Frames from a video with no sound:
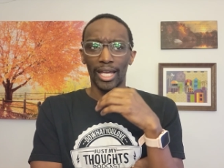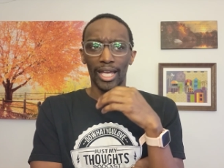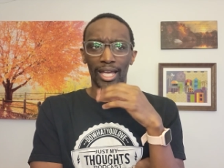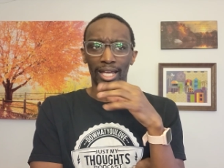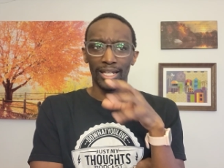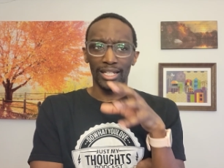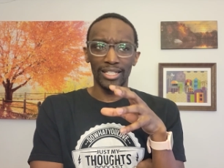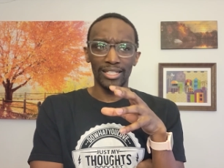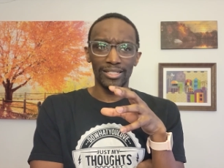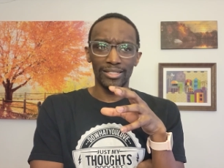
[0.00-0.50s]

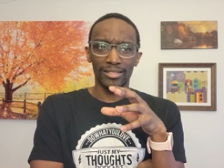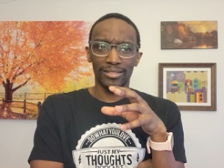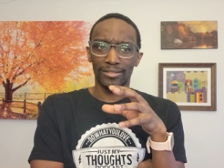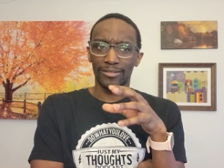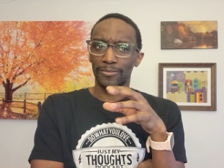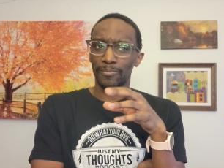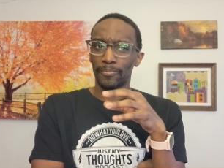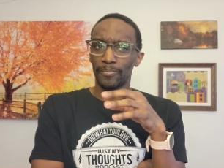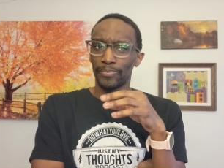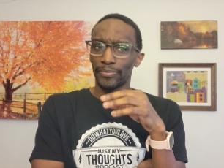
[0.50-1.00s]
and he's
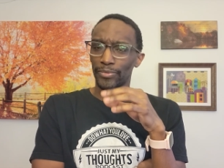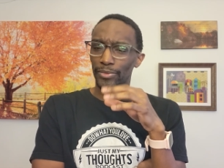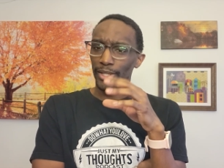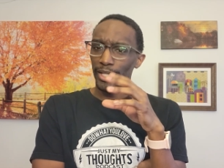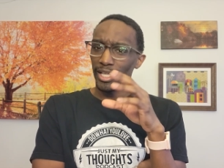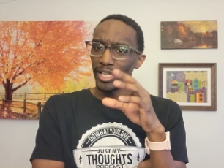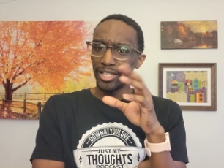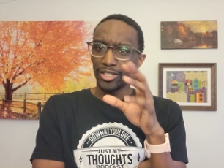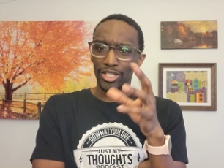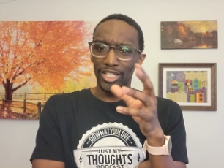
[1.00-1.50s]

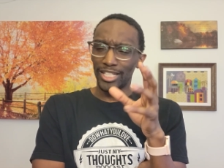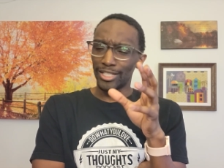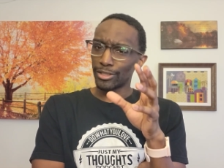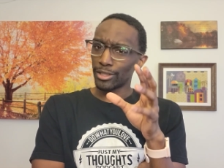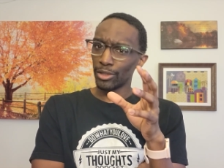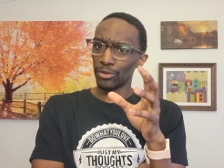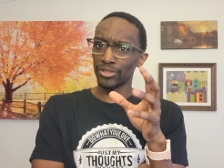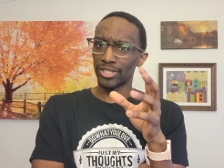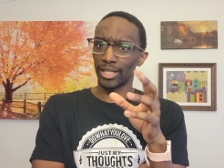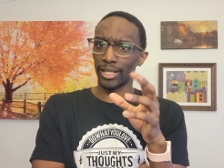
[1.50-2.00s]
he's
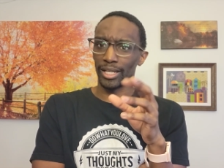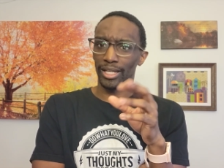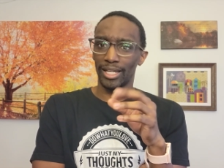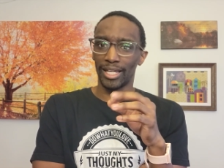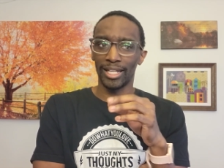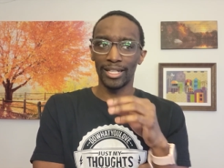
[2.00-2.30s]
losing it.